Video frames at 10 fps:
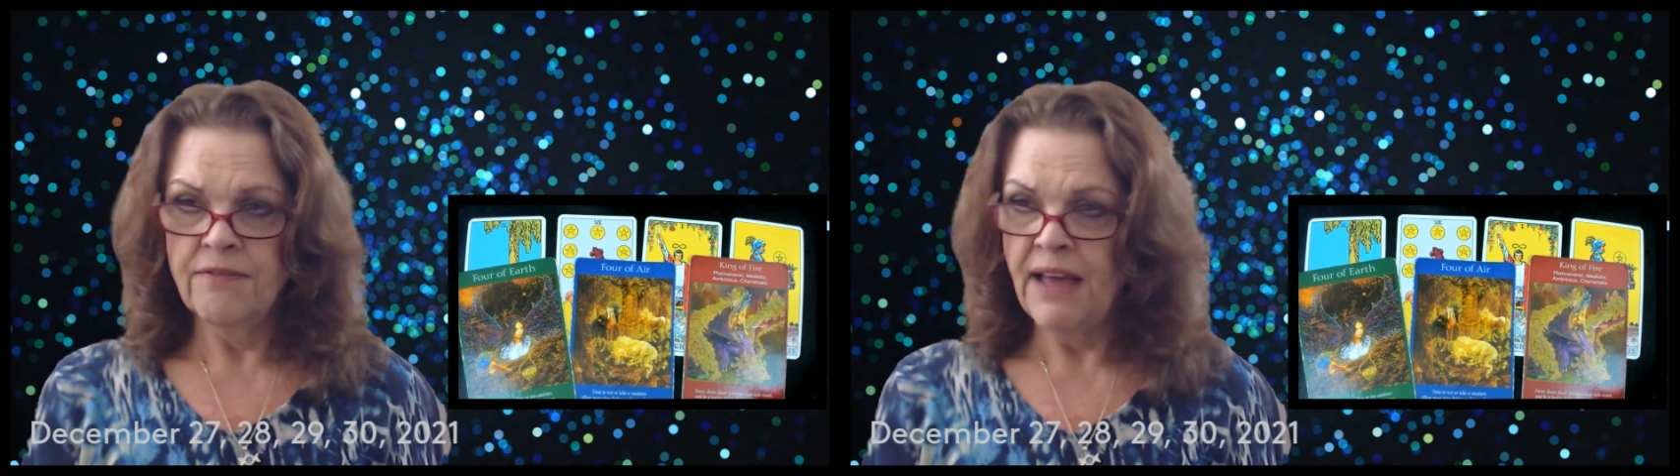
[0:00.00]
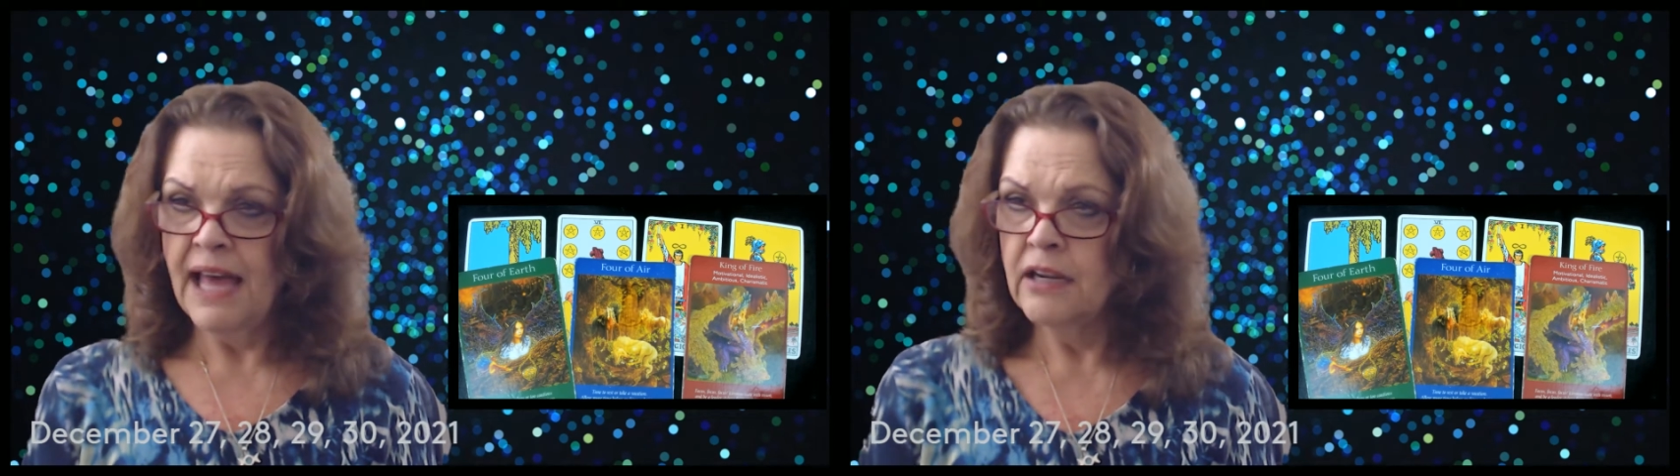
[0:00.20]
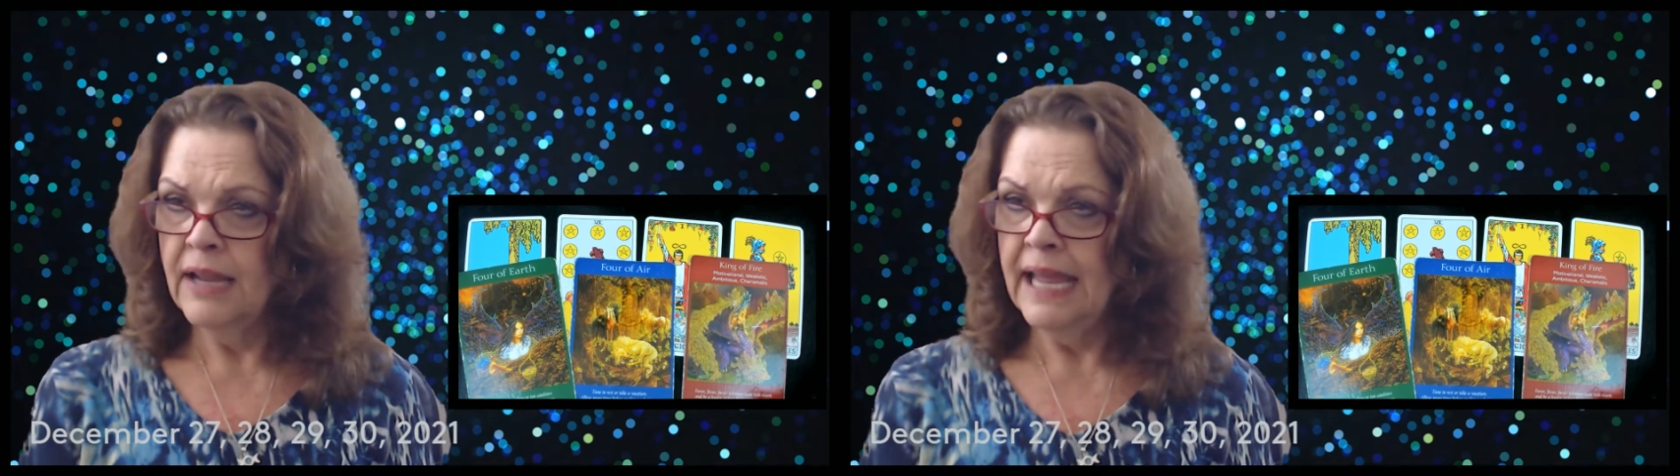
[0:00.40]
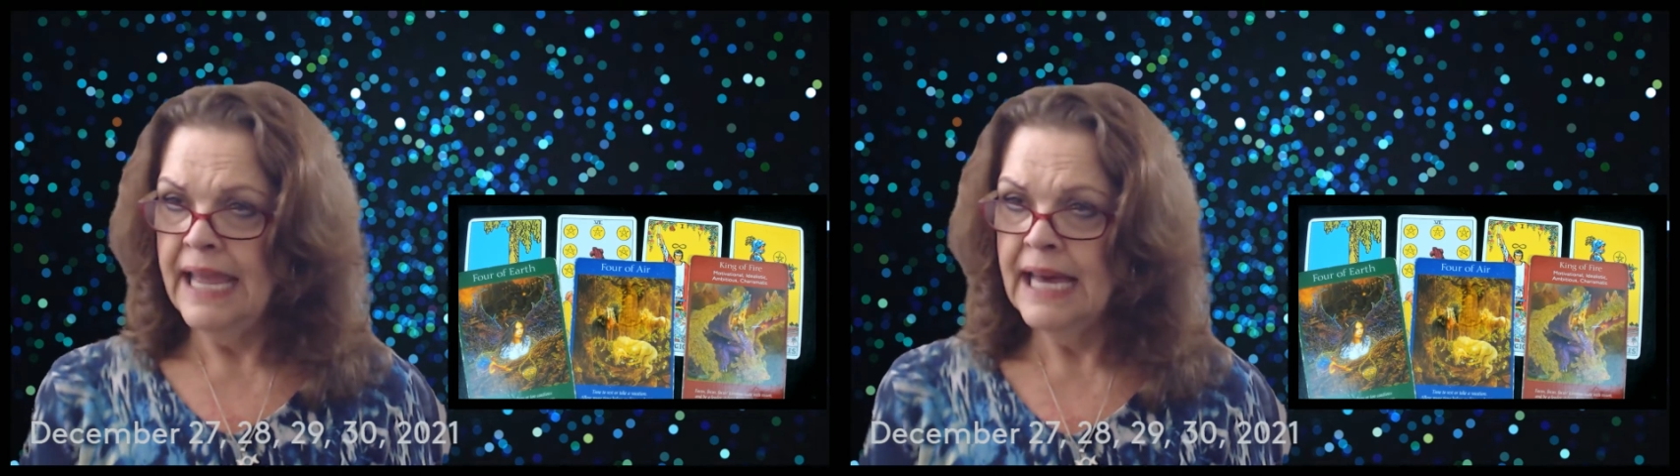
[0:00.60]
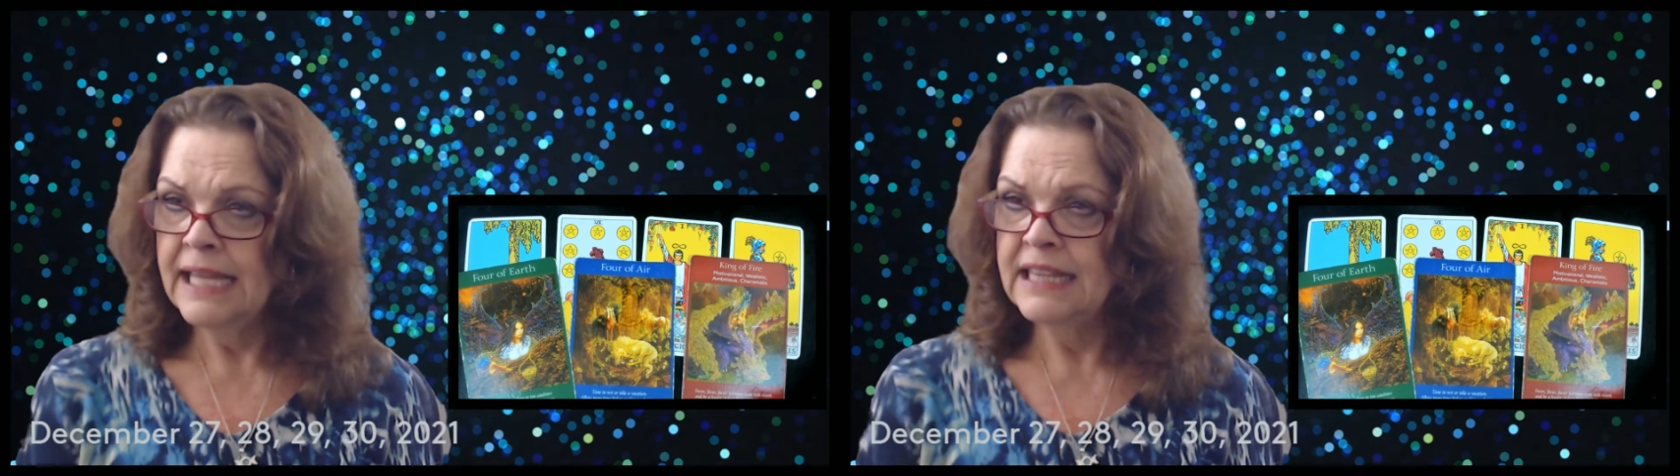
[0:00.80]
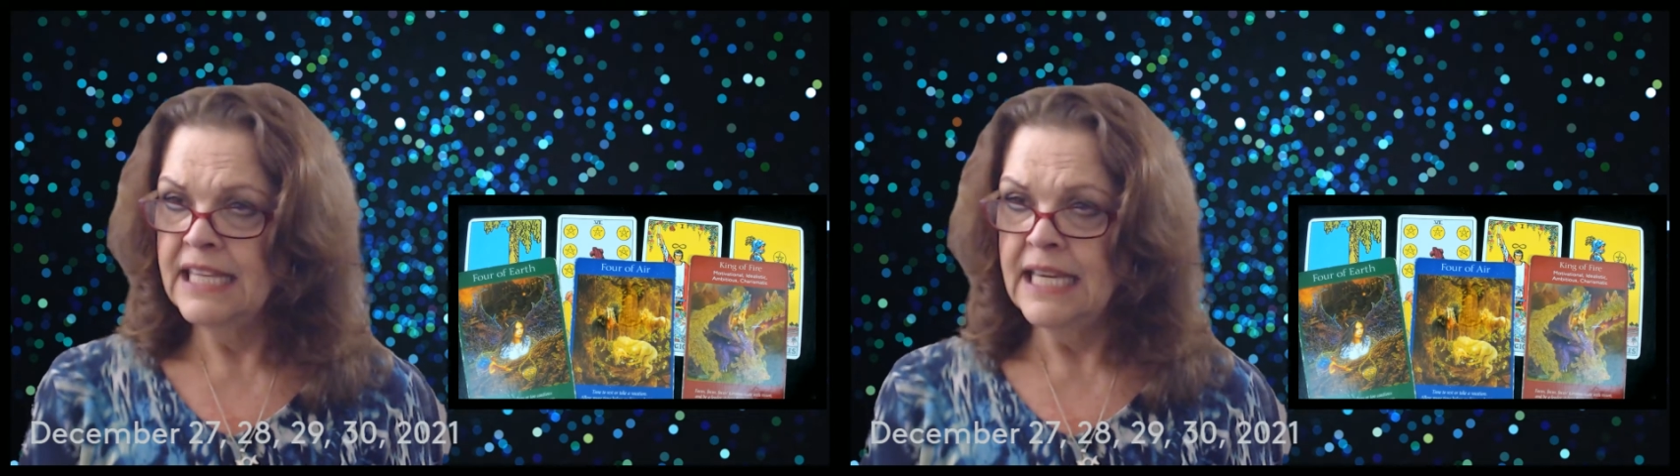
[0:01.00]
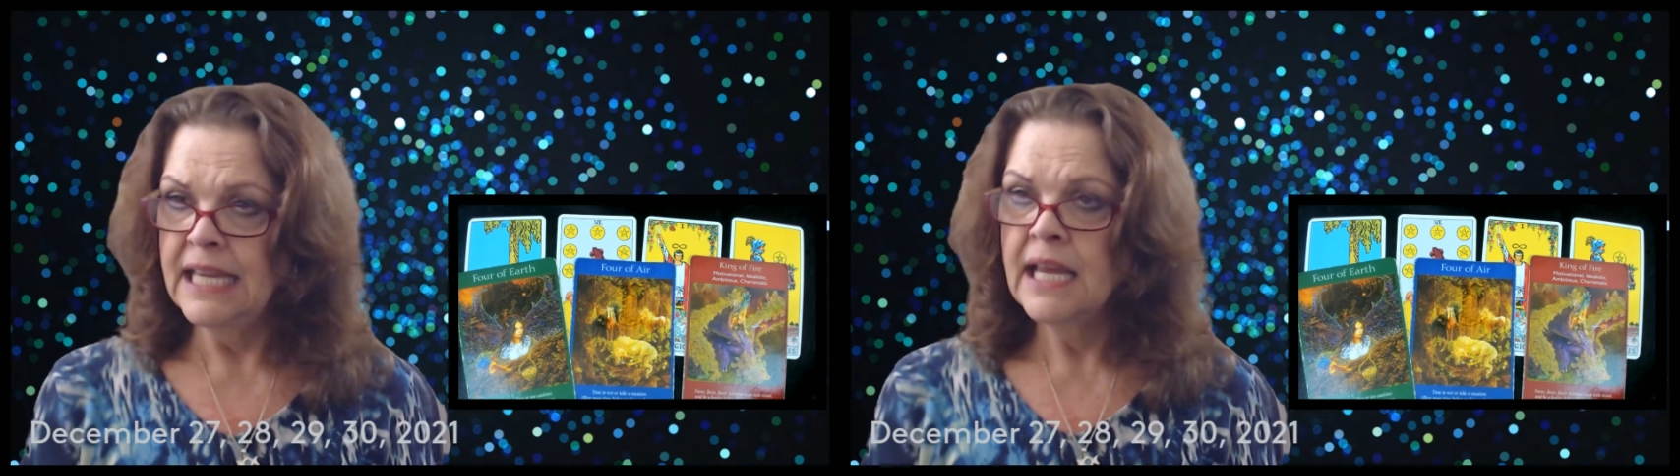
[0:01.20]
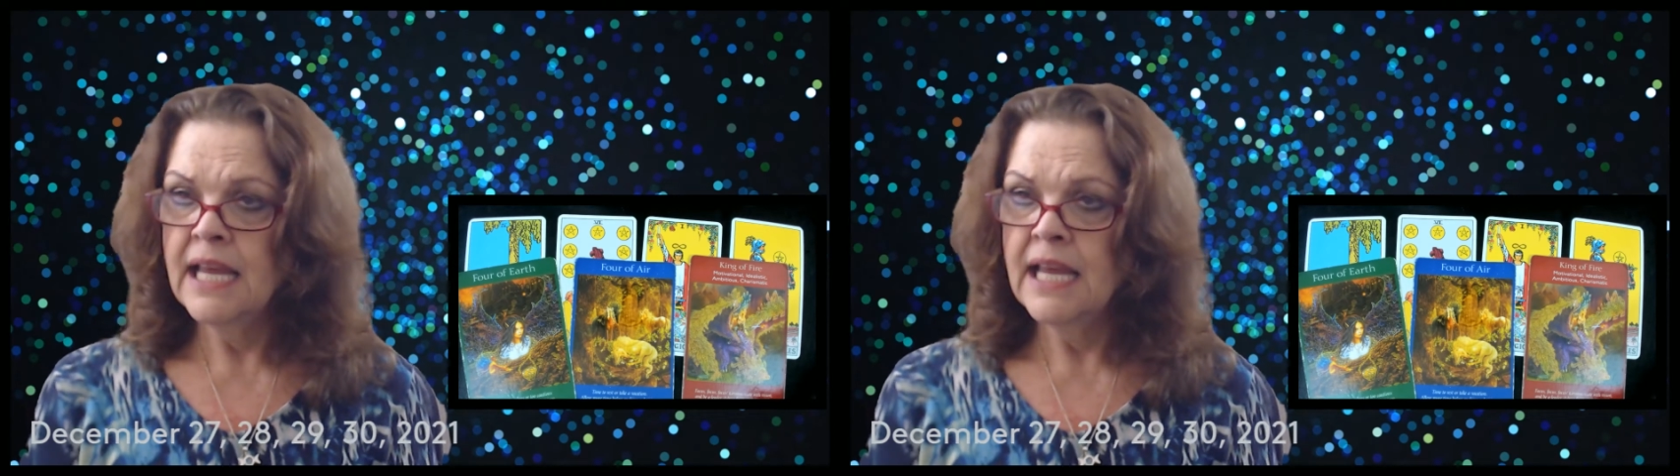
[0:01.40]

fire and the